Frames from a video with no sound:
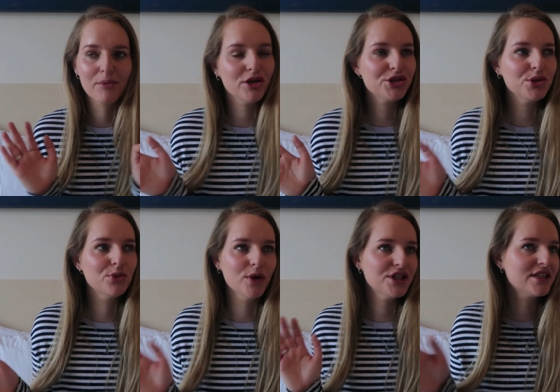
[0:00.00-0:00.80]
I'm not sure
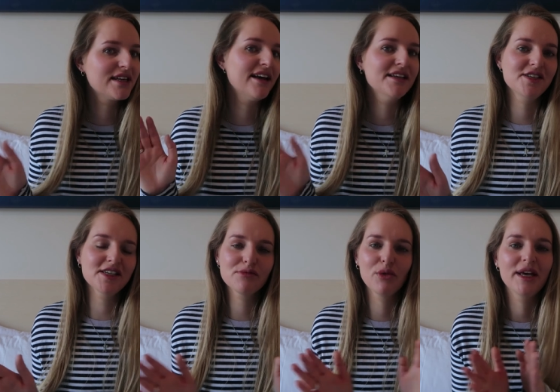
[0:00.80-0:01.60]
which of the
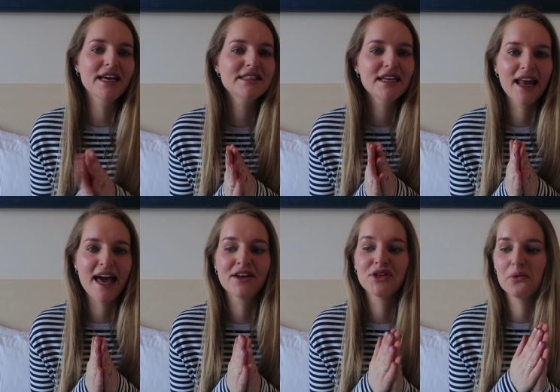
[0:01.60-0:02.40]
glaciers, but we get to
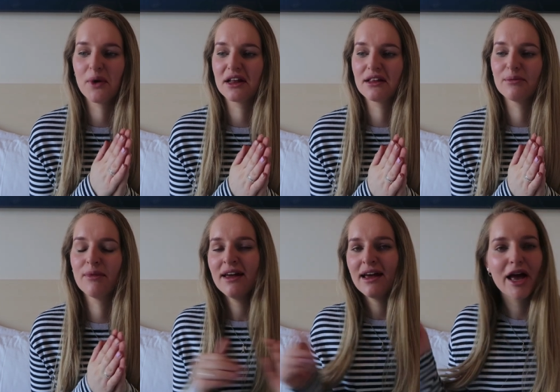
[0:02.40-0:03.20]
land on one of them
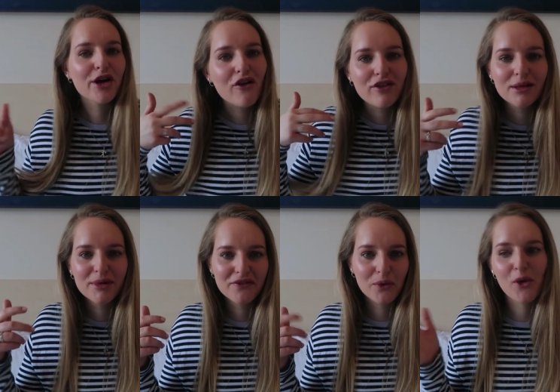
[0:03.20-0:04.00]
and go for a little
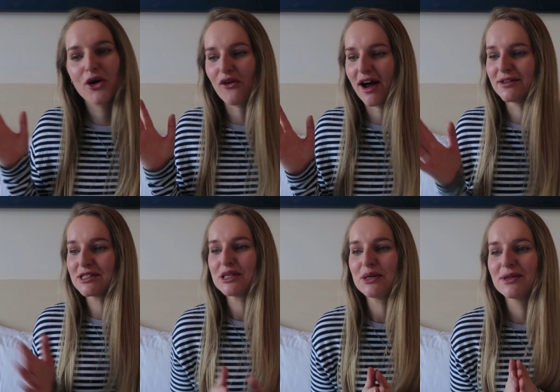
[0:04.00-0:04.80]
bit of a walk around.
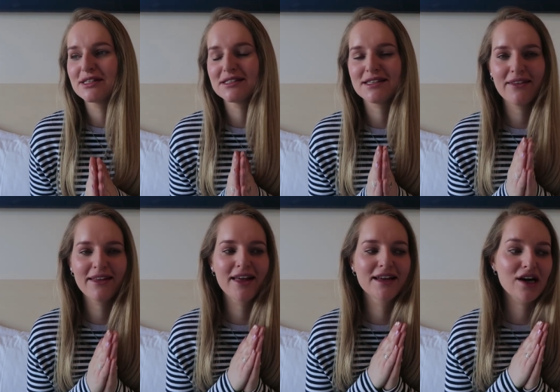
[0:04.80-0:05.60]
So this is
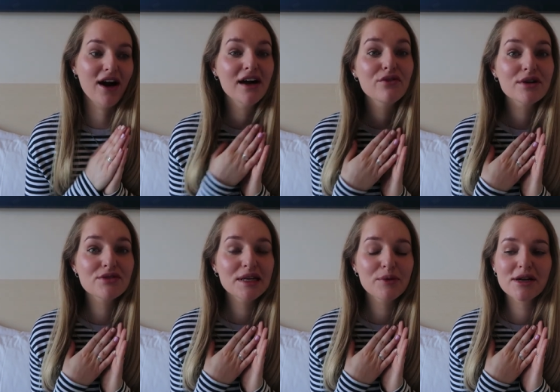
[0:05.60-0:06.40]
something that I have
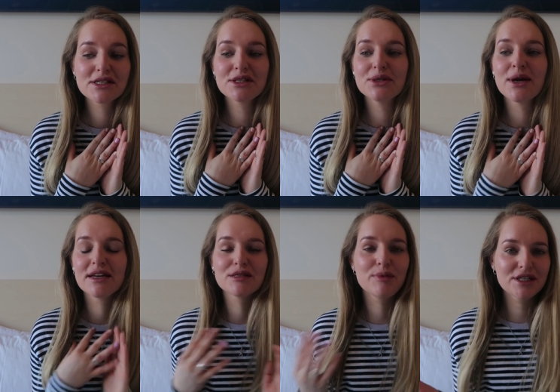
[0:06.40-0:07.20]
always really wanted to do
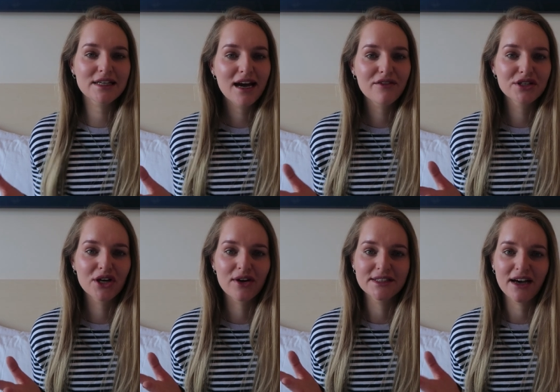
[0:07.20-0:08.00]
and especially after
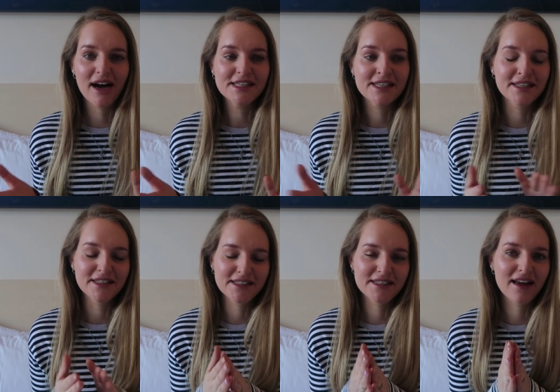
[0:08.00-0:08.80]
going to Iceland
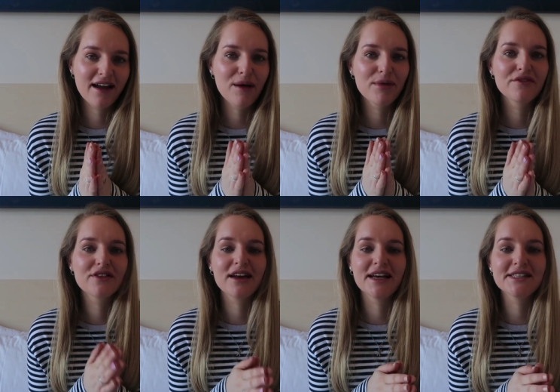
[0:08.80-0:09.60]
and seeing a couple of
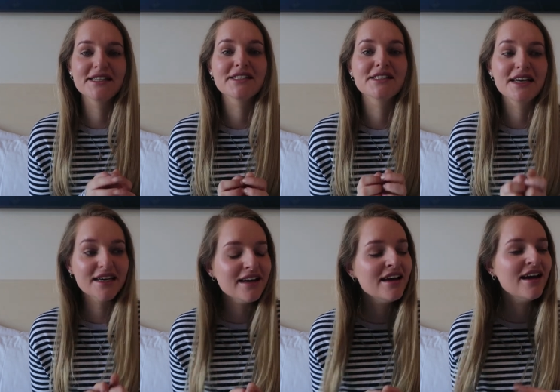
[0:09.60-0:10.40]
the glaciers
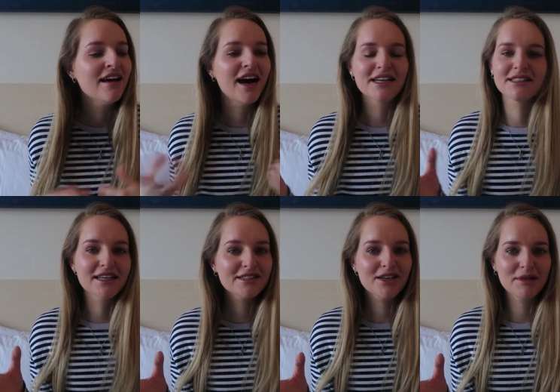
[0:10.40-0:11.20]
there, I just
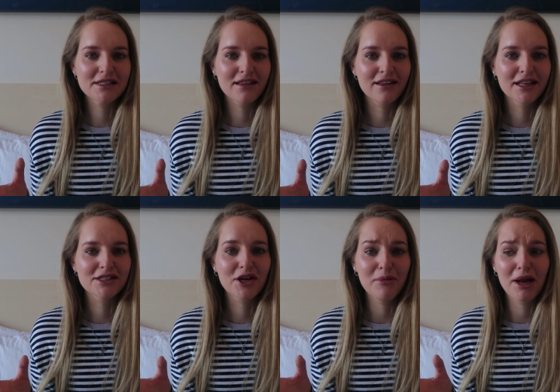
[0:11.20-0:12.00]
think it's going to be something
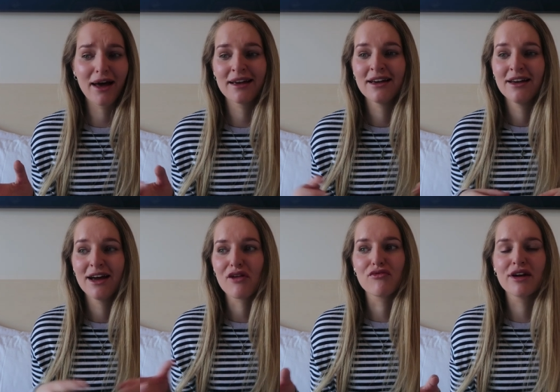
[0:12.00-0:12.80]
that's going to be be like
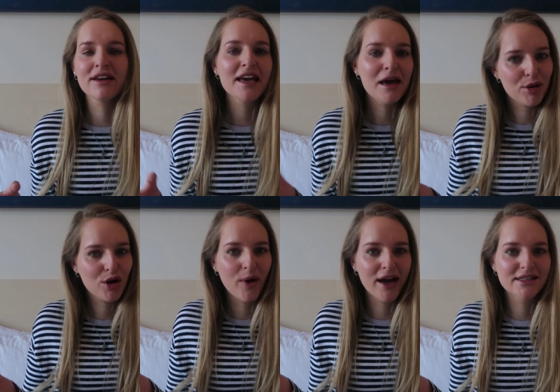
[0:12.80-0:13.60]
a really
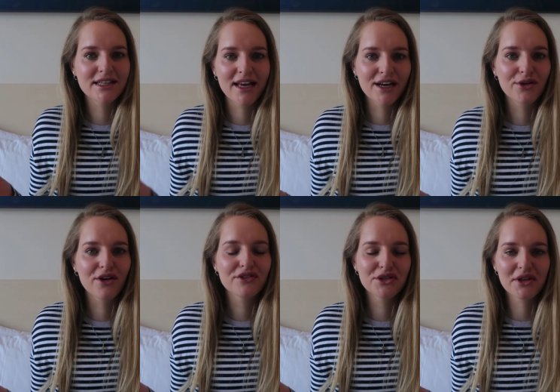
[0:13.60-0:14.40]
epic way to end off